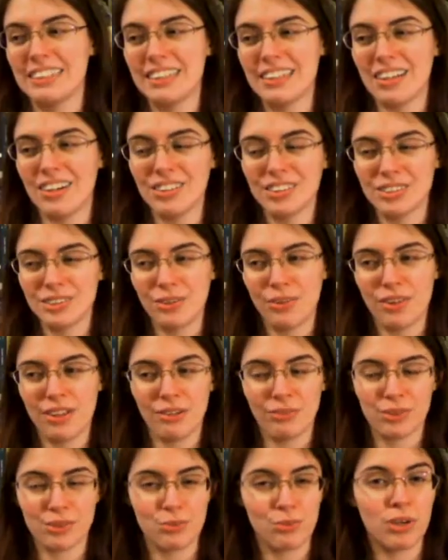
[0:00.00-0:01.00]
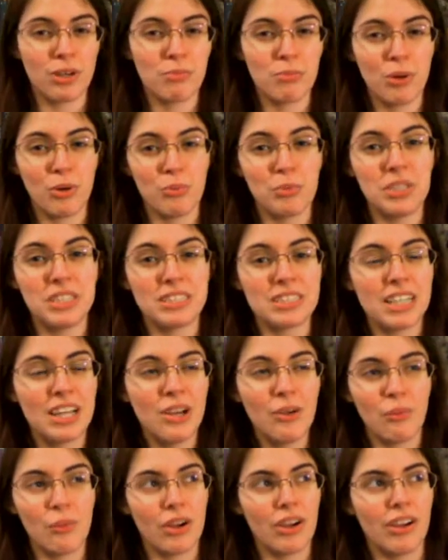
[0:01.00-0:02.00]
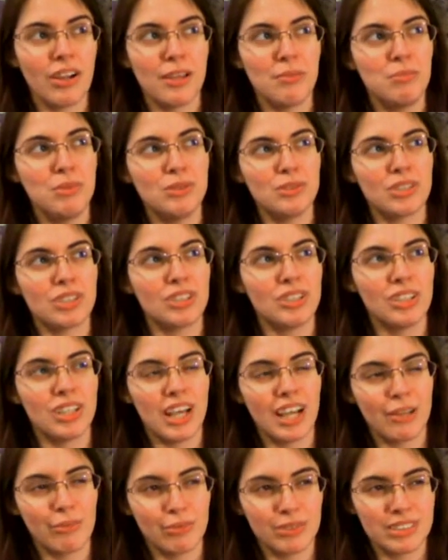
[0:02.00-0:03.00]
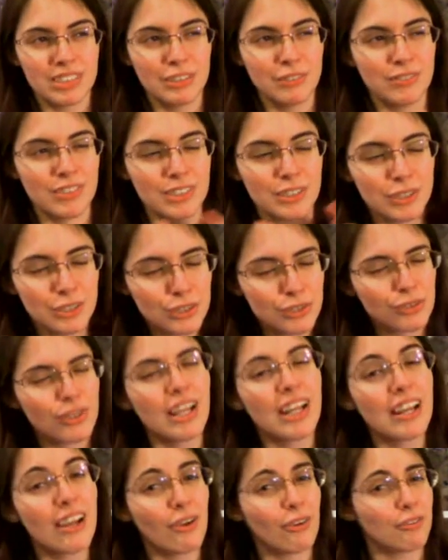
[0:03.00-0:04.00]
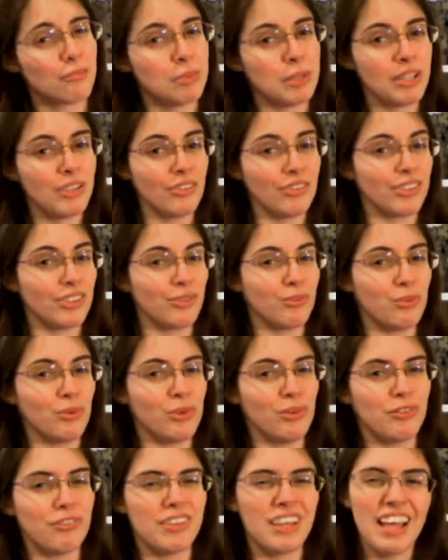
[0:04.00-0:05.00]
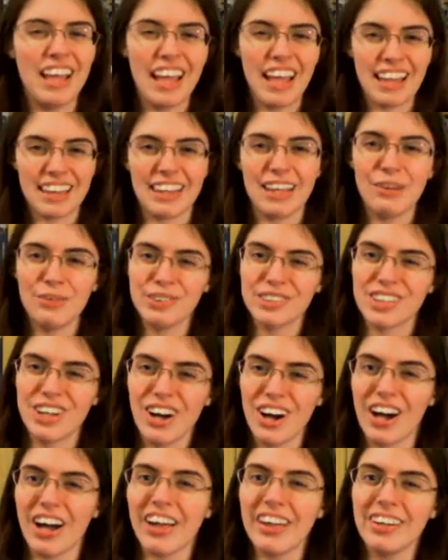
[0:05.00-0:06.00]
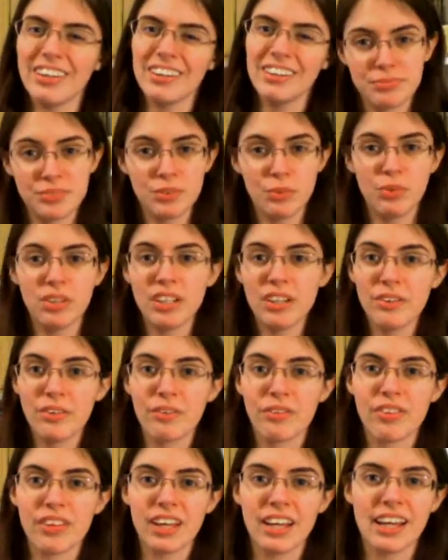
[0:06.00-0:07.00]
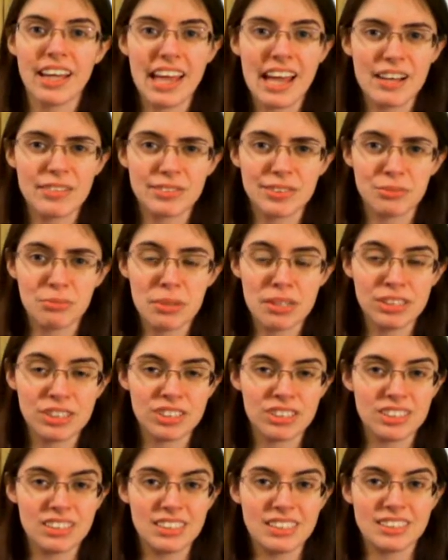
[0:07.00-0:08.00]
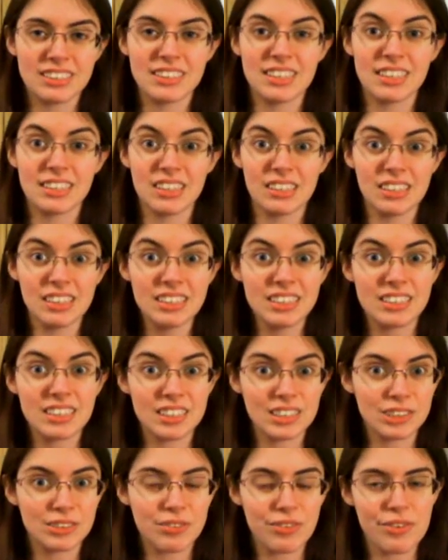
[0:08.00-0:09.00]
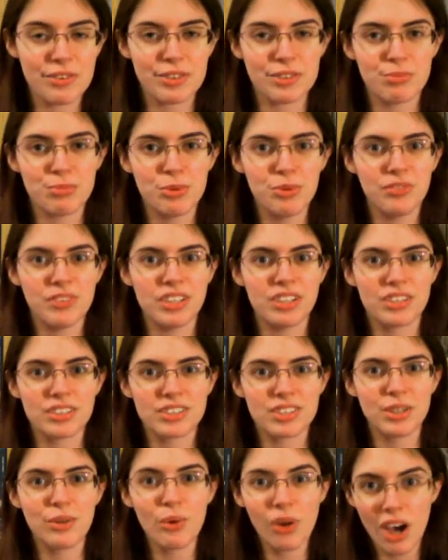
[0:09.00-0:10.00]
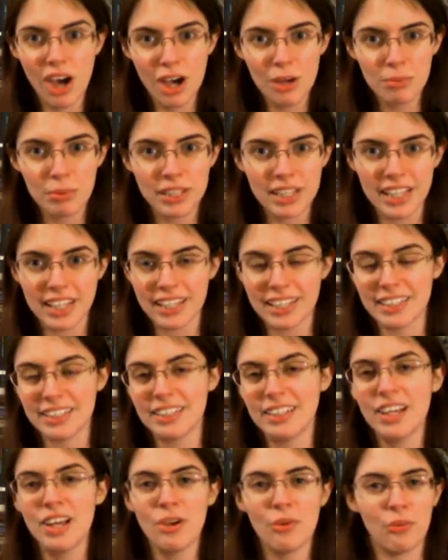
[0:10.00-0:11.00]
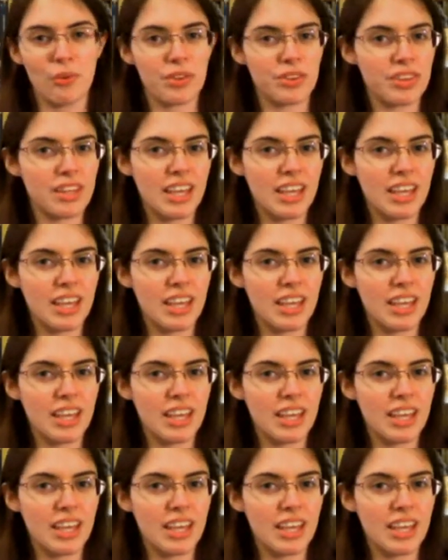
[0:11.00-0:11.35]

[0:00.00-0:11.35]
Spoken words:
Also, there was one moment where a musical line was lifted straight out of Peter and the Wolf, and that was odd. One other thing I have to mention is that the listings for this movie are so complicated, with